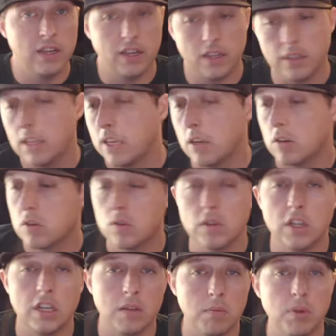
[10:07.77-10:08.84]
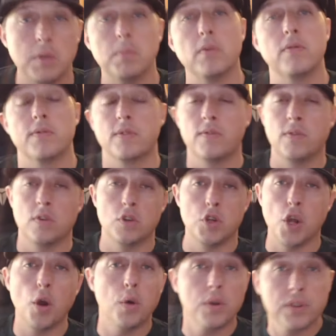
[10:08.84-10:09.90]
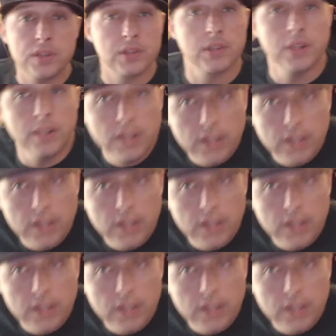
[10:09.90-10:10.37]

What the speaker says: and they are deleting people for jokes